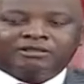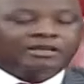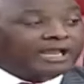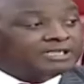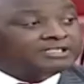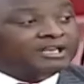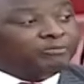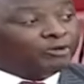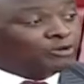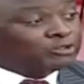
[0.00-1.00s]
largely
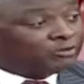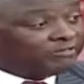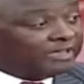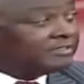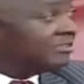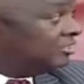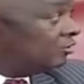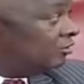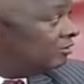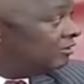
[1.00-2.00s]
because of that
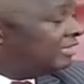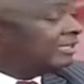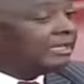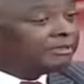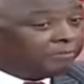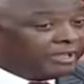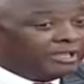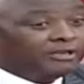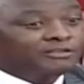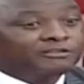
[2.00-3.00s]
reason that that
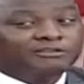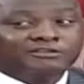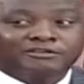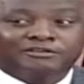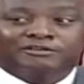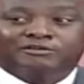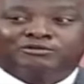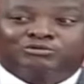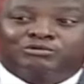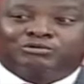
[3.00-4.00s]
bill,
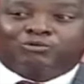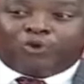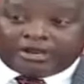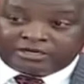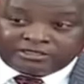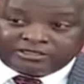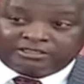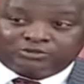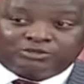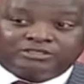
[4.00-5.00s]
one,
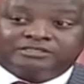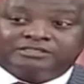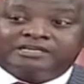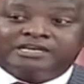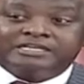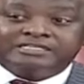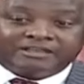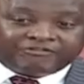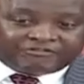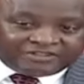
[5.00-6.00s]
it was
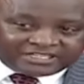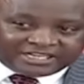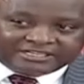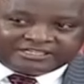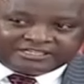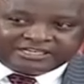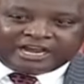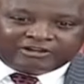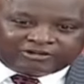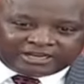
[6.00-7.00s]
insufficiently
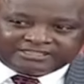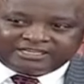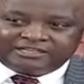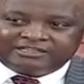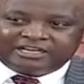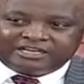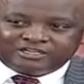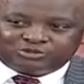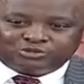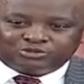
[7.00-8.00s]
addressing the
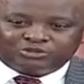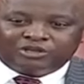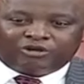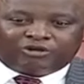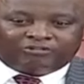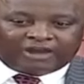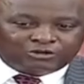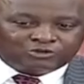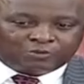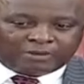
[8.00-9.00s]
issues of
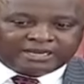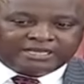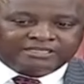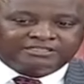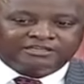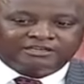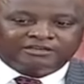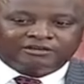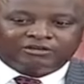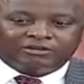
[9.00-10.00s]
how to manage
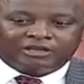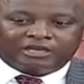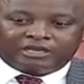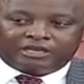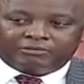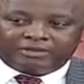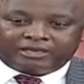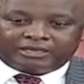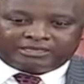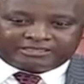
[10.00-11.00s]
uh,
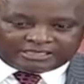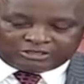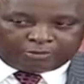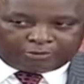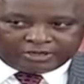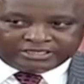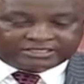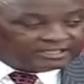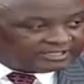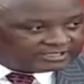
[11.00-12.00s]

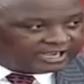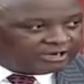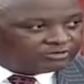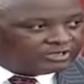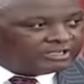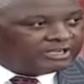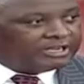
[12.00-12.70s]
technopolis in this country.